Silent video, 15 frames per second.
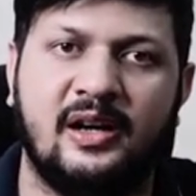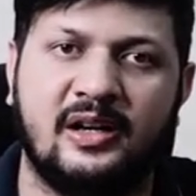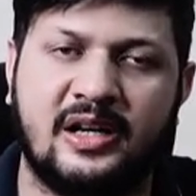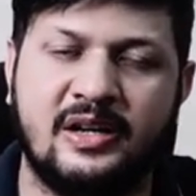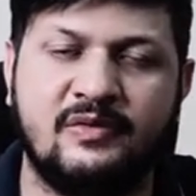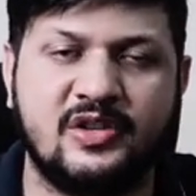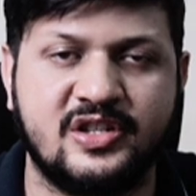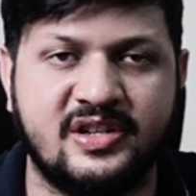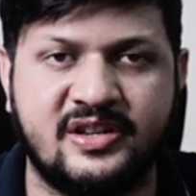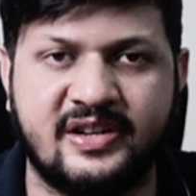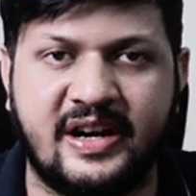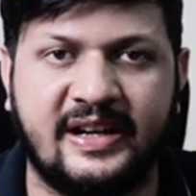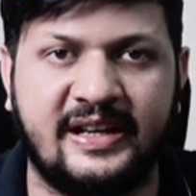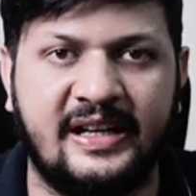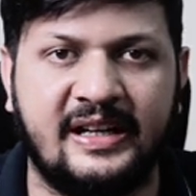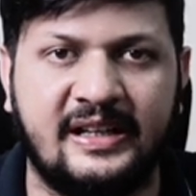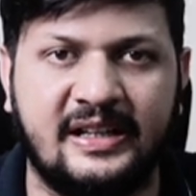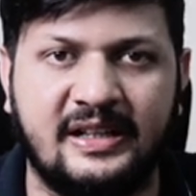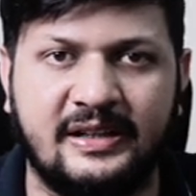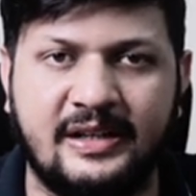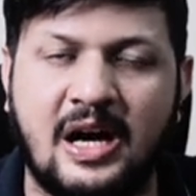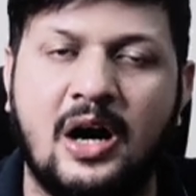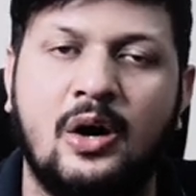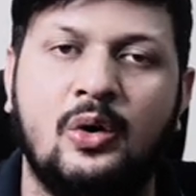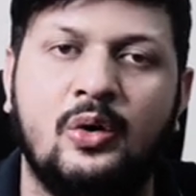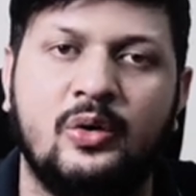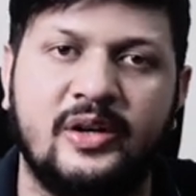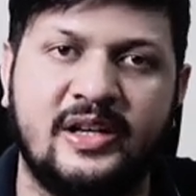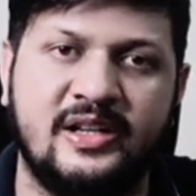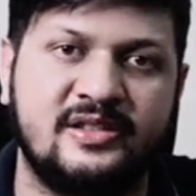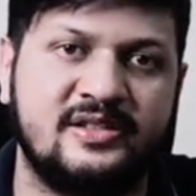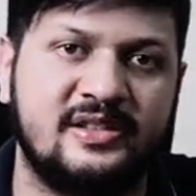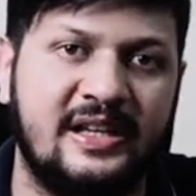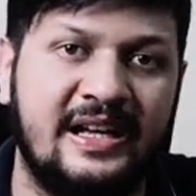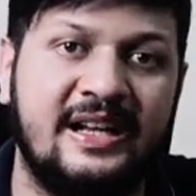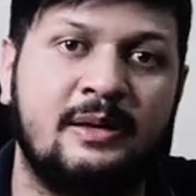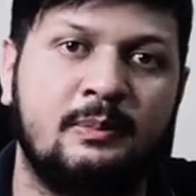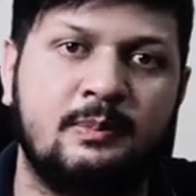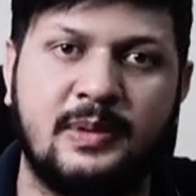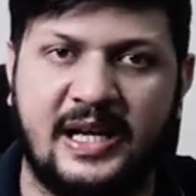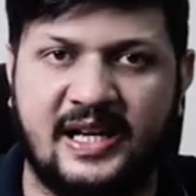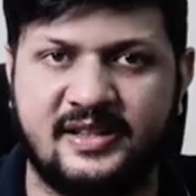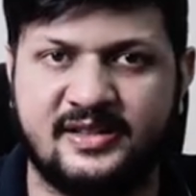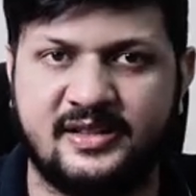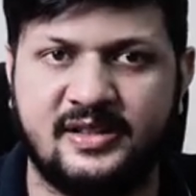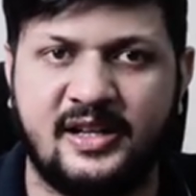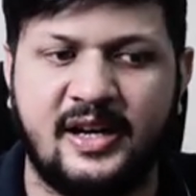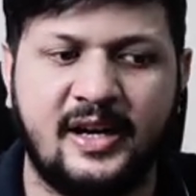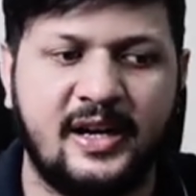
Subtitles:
conversion tracking now is in place.